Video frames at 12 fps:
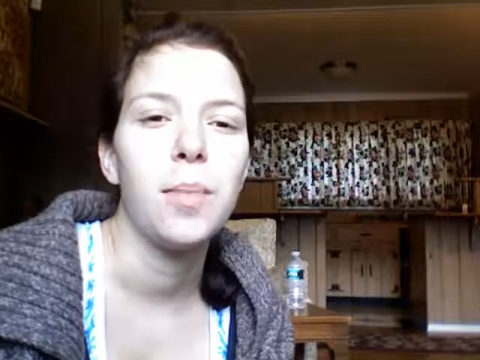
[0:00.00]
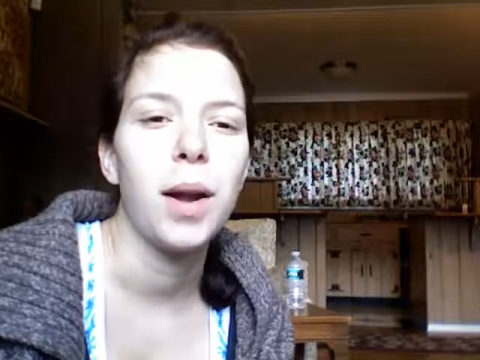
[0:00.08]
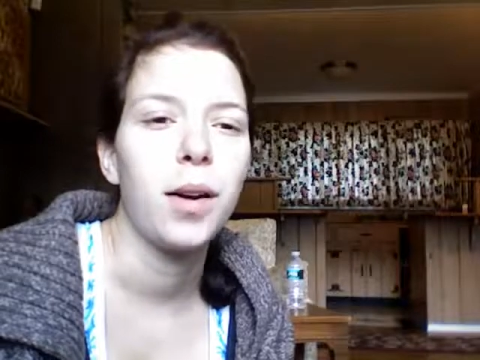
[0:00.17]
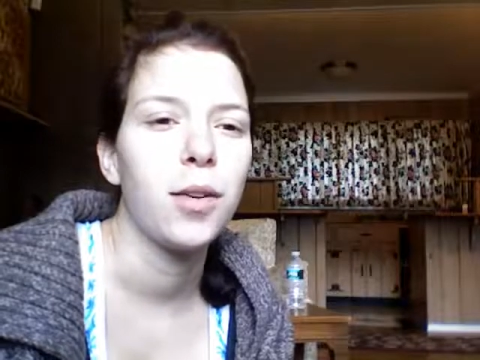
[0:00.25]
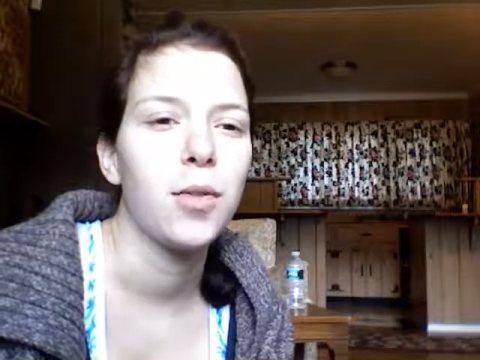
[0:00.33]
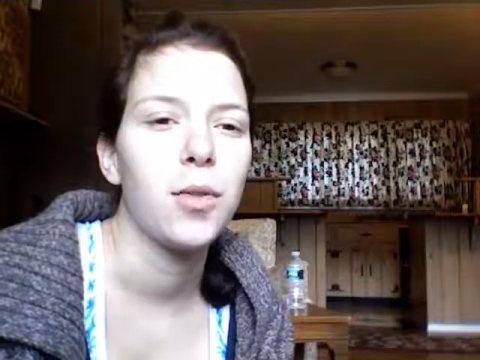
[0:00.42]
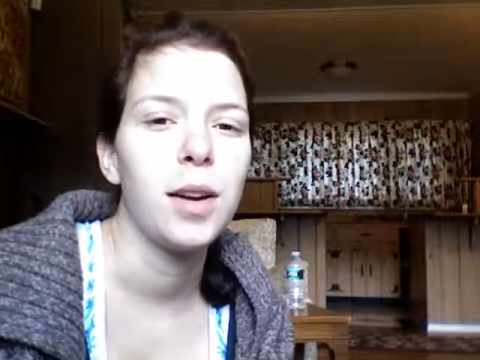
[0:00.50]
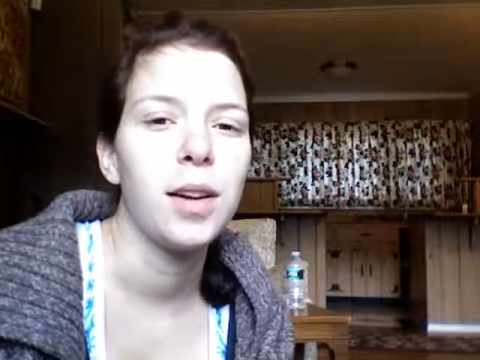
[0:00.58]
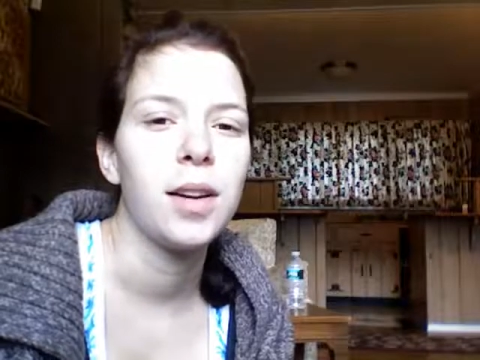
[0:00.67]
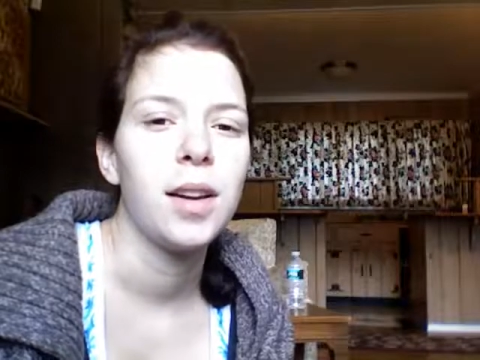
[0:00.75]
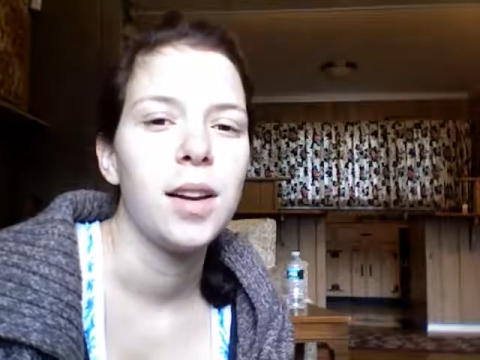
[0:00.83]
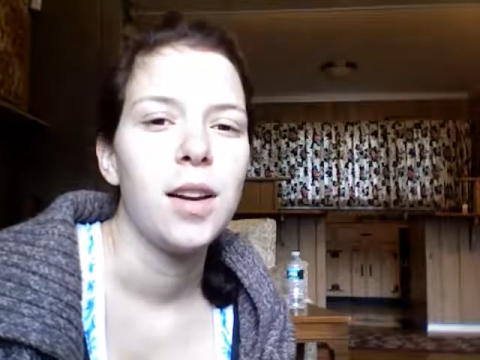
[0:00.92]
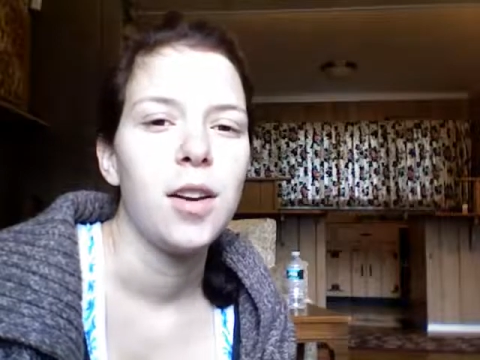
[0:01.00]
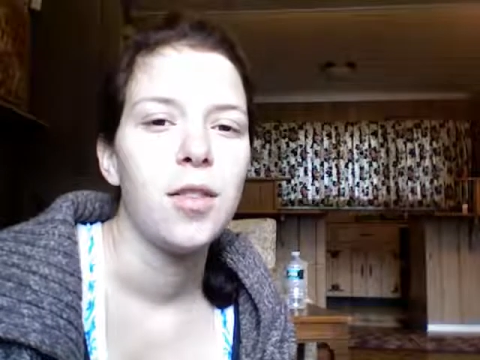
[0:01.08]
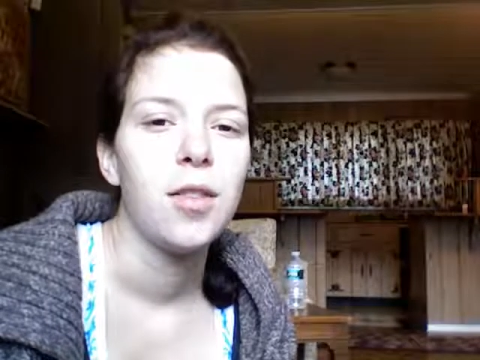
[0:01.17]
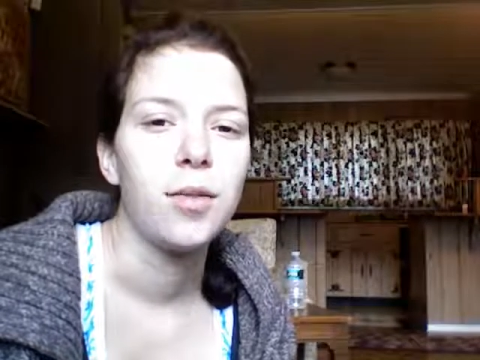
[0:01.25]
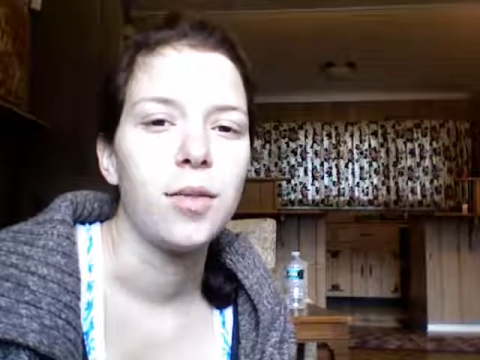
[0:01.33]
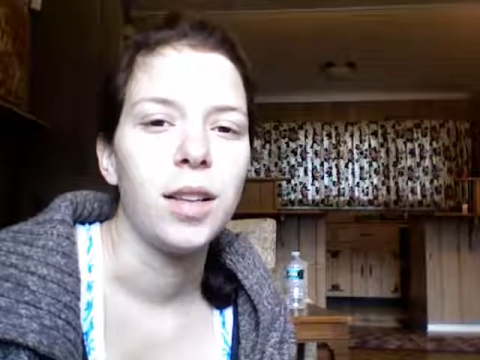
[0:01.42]
paranoid
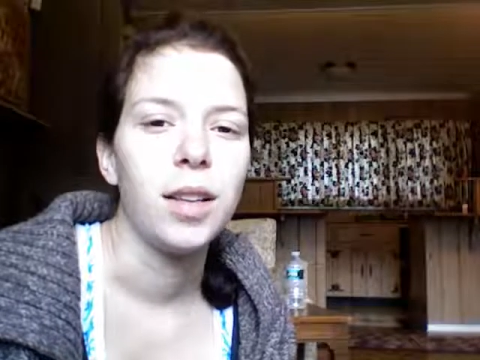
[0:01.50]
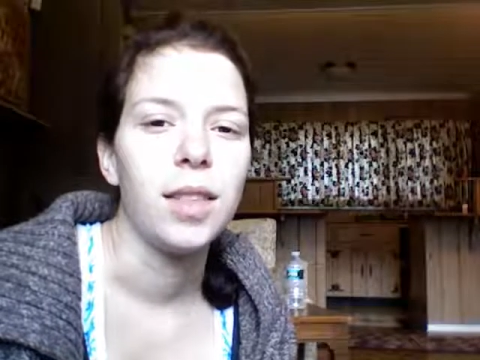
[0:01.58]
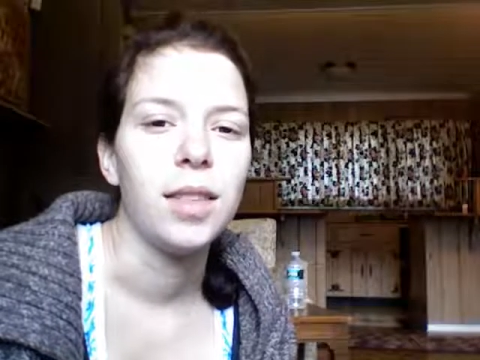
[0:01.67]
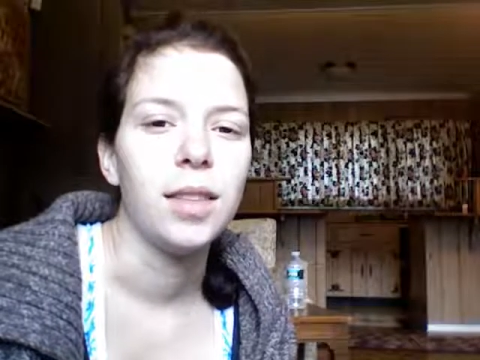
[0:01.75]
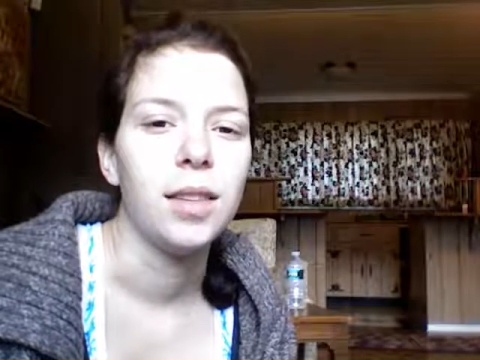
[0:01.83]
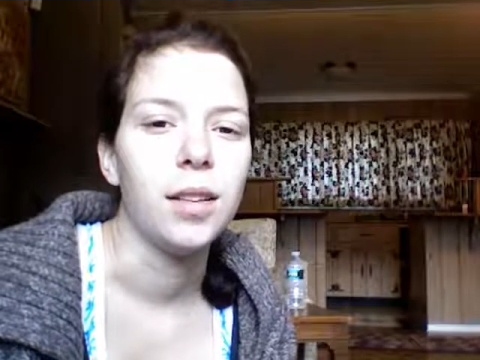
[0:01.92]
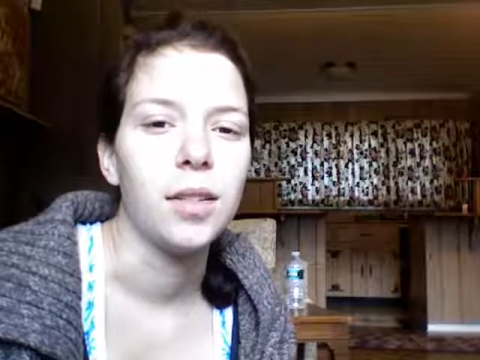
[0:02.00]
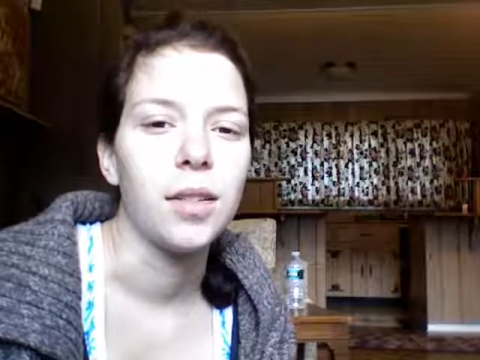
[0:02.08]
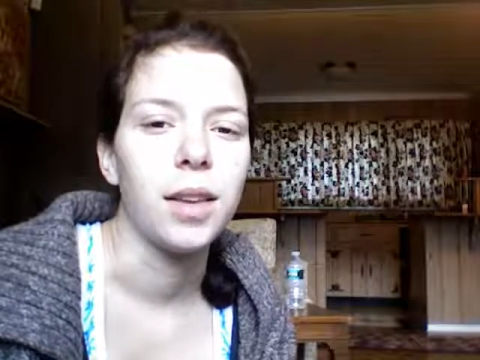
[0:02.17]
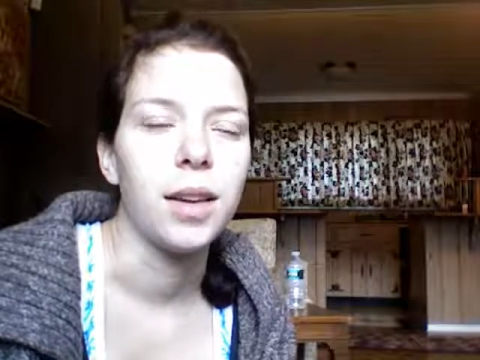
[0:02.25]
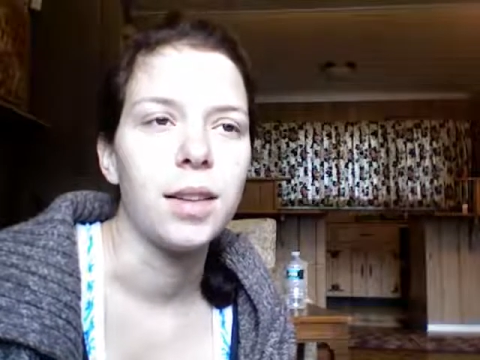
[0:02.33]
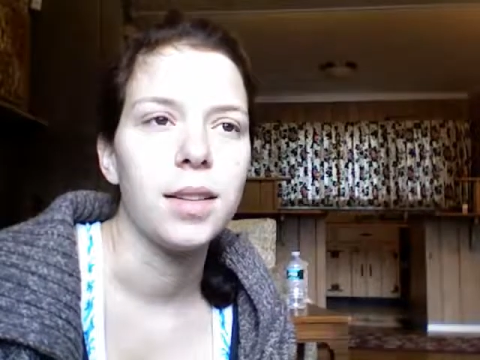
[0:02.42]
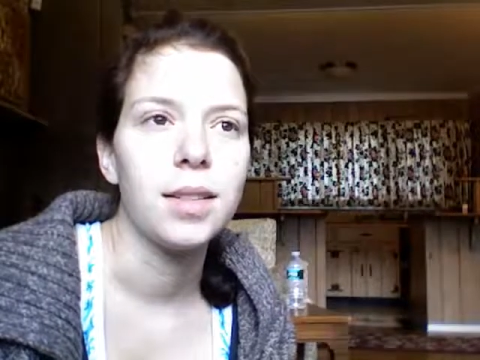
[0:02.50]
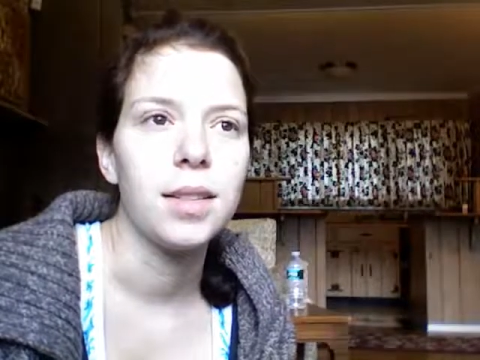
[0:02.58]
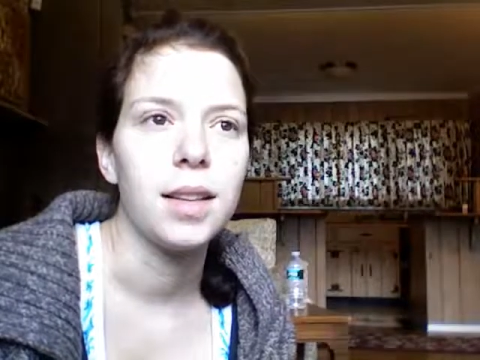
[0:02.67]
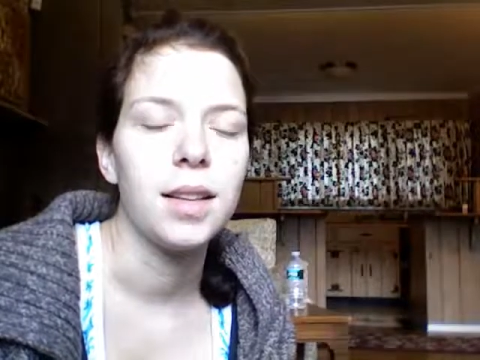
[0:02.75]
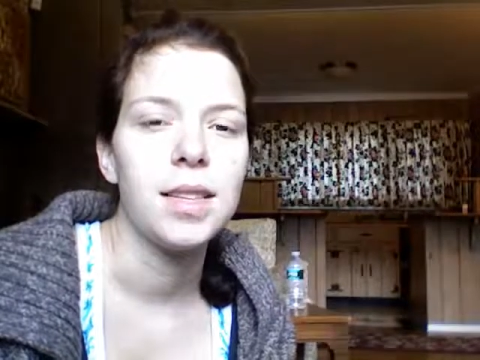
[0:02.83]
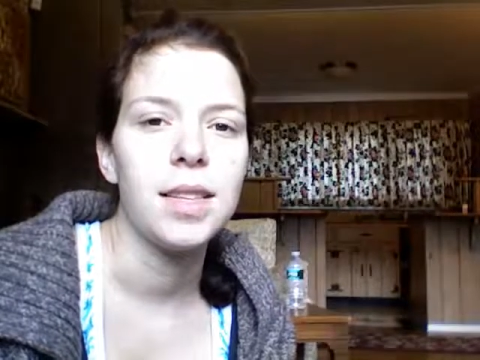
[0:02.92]
over really little things.
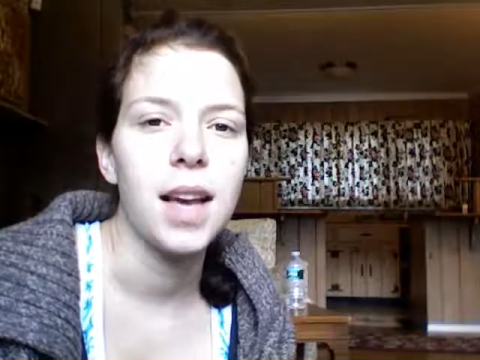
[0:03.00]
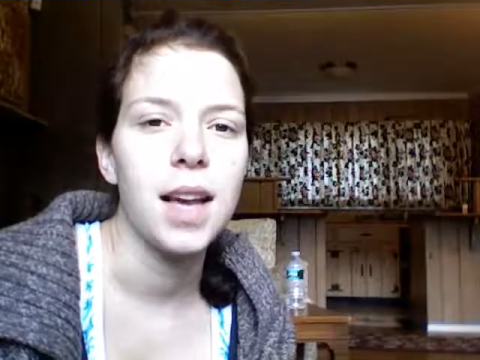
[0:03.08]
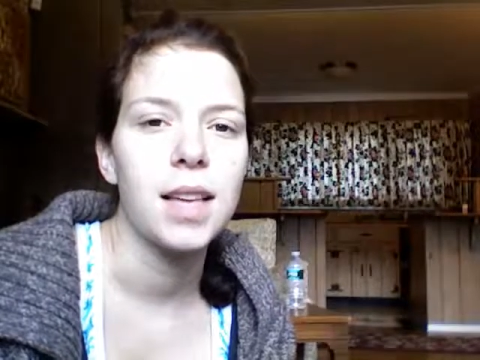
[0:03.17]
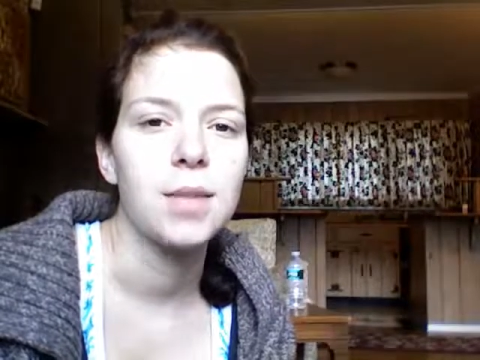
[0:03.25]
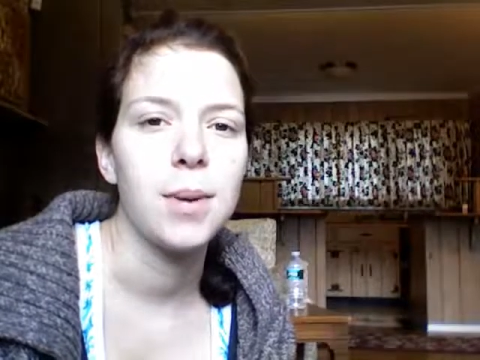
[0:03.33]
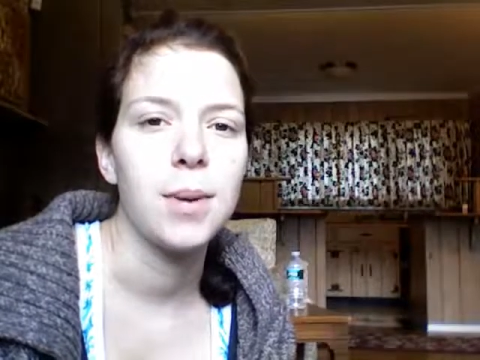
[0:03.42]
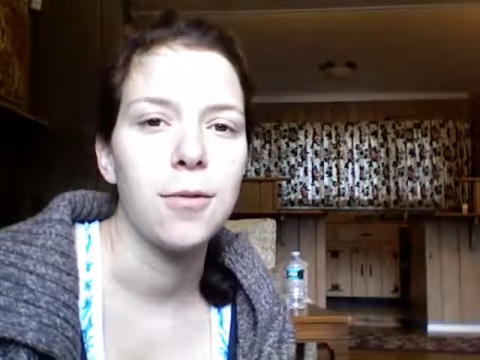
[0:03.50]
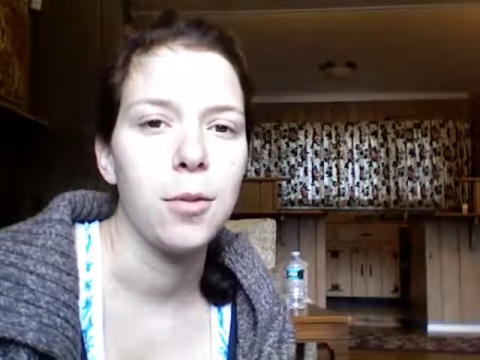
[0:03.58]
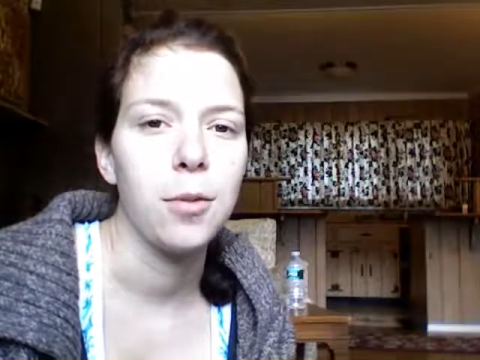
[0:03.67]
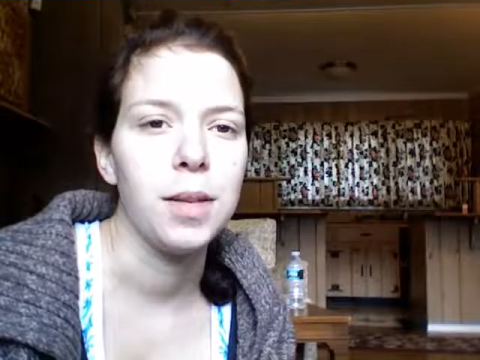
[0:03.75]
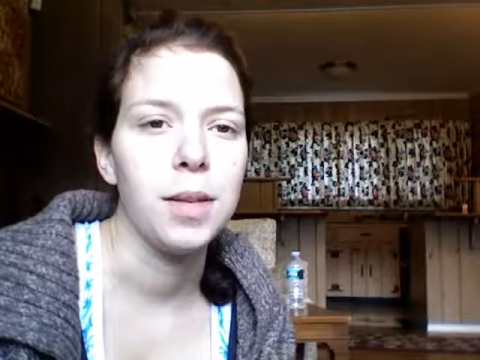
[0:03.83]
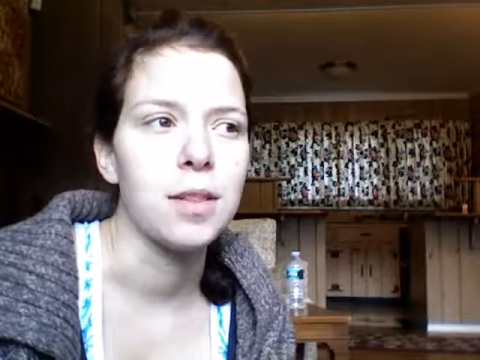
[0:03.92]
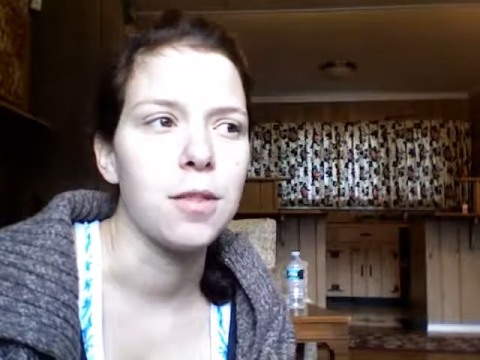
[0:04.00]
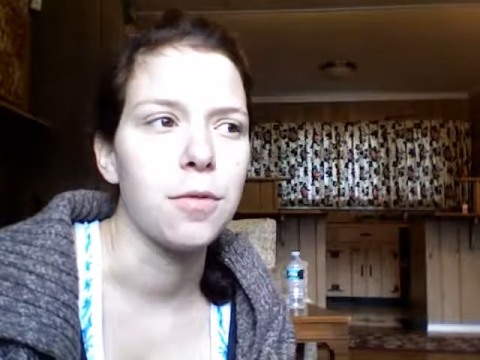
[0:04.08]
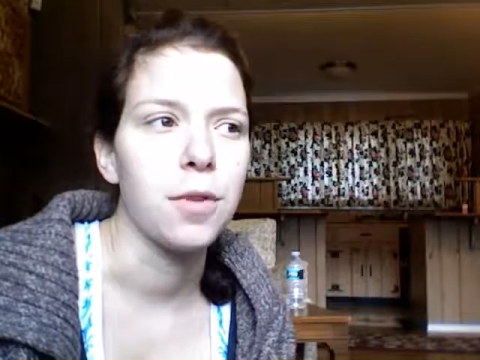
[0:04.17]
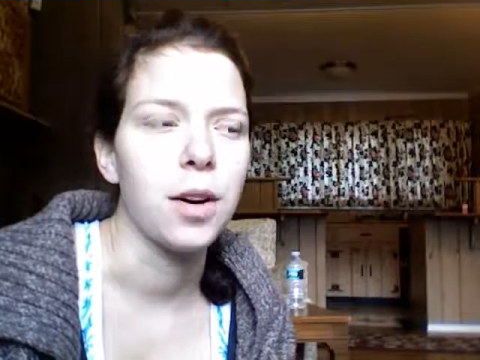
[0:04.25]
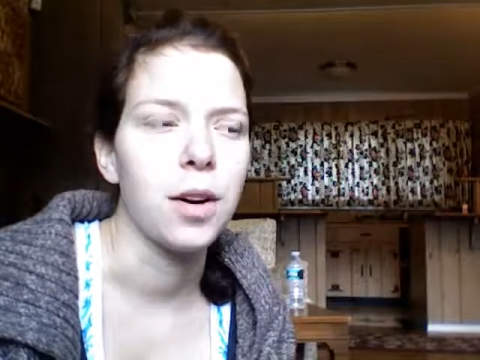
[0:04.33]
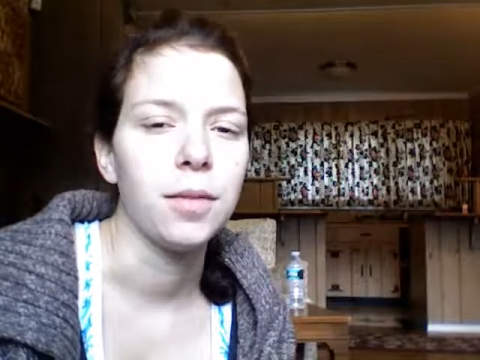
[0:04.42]
At least it has been for me so
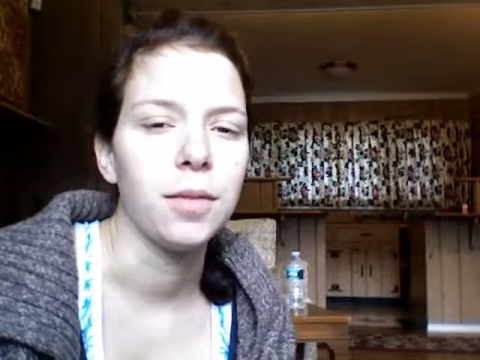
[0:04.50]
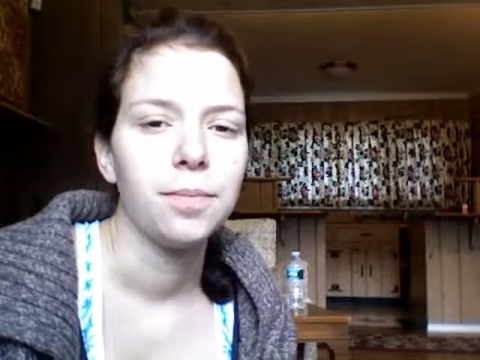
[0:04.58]
far.